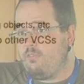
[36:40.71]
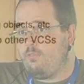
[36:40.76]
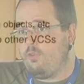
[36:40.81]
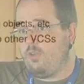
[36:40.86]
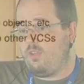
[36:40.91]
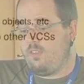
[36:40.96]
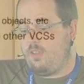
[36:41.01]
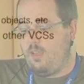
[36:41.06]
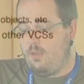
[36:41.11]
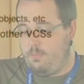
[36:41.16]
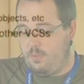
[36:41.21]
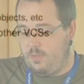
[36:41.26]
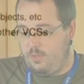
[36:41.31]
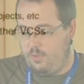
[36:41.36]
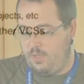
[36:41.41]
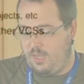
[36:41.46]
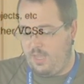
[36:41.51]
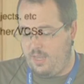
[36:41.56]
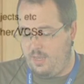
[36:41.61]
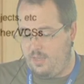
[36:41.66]
For example, you
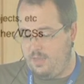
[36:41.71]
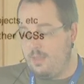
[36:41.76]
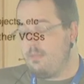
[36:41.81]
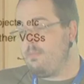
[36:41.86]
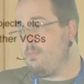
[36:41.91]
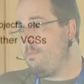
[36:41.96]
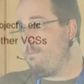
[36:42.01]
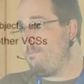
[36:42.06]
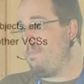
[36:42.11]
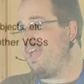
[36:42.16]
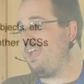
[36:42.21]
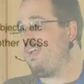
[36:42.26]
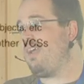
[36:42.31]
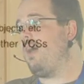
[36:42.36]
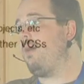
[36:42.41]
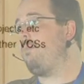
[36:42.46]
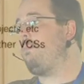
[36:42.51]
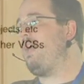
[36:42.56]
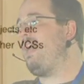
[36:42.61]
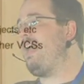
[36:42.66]
can back
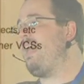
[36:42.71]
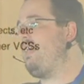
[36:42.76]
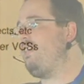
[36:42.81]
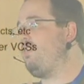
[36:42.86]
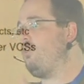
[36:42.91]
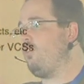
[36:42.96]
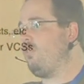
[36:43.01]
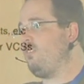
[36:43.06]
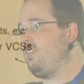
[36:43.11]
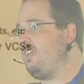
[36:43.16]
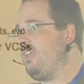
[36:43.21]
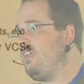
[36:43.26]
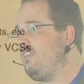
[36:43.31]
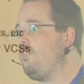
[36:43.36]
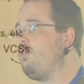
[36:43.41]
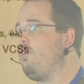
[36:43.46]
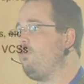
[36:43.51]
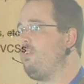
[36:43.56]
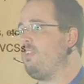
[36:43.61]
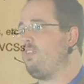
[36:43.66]
up a .git
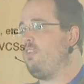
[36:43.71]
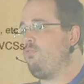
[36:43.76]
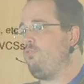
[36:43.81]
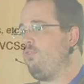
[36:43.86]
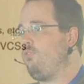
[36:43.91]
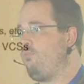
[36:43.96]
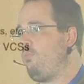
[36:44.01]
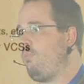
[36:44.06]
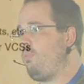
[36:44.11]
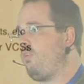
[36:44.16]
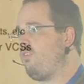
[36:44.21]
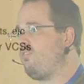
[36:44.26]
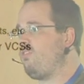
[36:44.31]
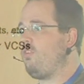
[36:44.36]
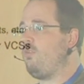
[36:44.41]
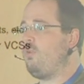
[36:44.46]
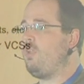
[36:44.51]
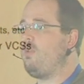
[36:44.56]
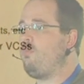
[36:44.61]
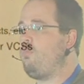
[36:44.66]
of a different
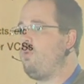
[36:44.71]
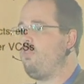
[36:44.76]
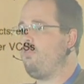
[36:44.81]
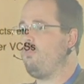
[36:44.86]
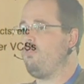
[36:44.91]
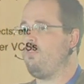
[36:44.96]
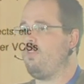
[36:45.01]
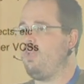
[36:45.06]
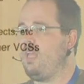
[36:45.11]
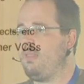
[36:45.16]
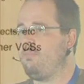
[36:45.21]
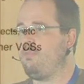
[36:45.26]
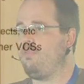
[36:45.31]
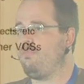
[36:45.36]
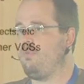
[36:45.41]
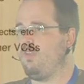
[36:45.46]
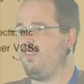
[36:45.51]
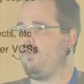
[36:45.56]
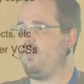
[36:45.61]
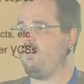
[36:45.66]
repository with the help of
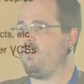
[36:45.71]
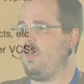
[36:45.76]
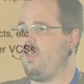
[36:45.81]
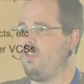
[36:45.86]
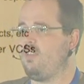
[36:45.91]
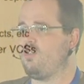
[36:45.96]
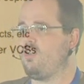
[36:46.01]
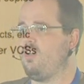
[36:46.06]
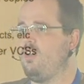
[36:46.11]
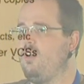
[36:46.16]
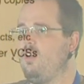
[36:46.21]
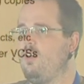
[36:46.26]
VCSH.